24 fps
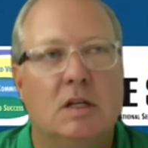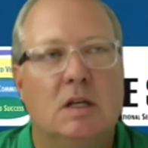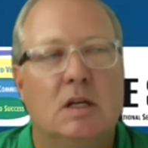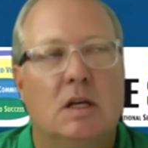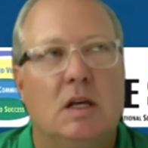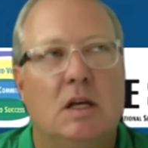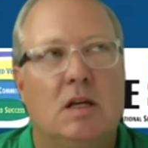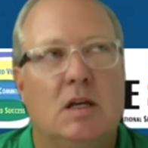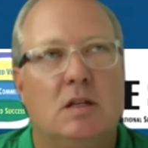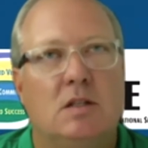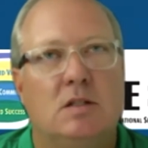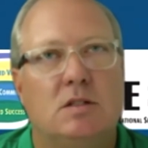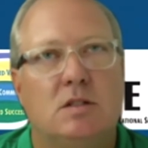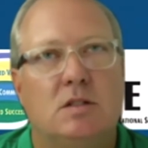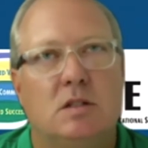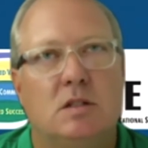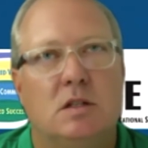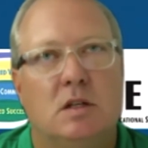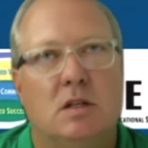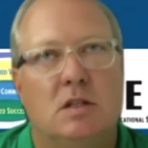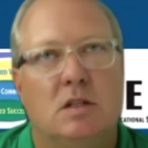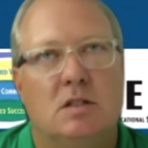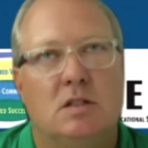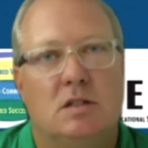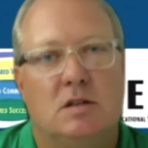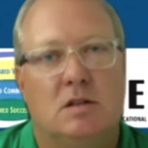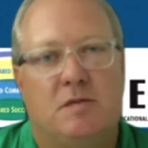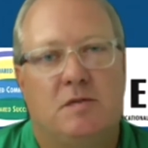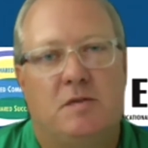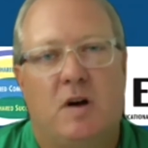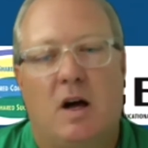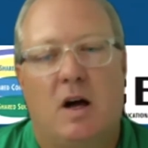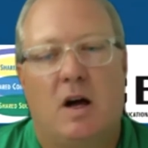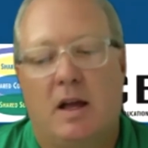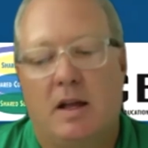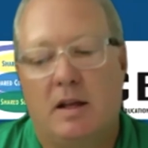is to
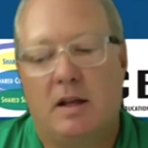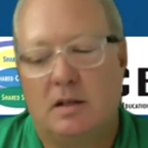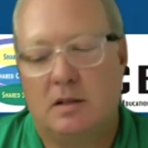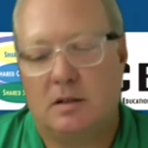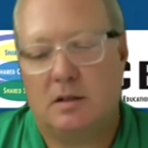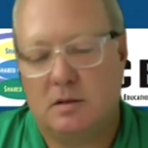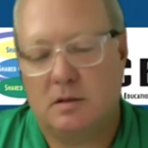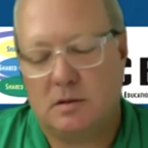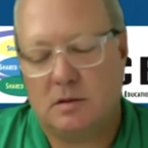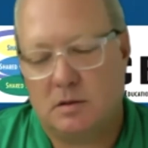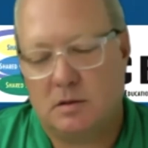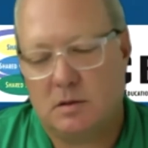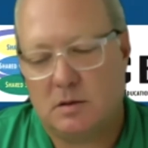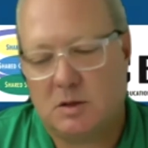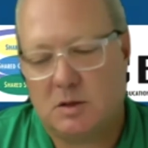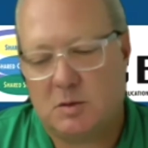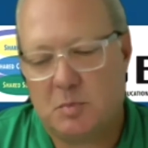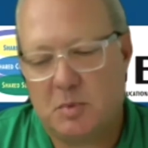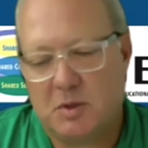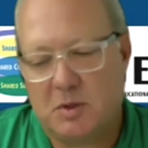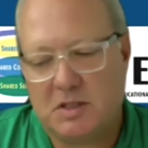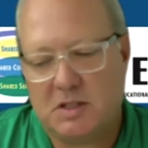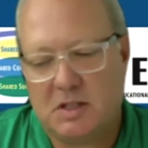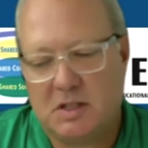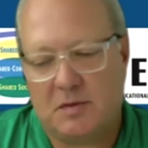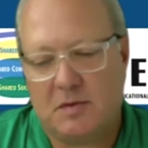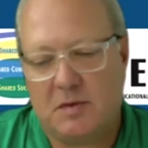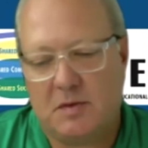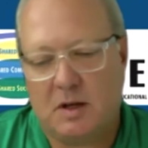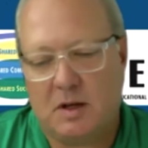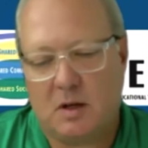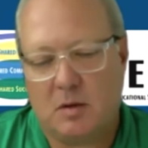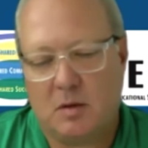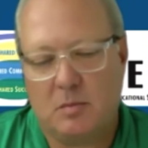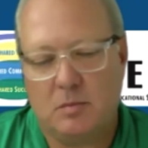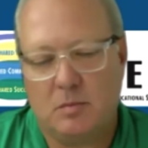find
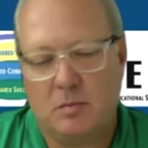specific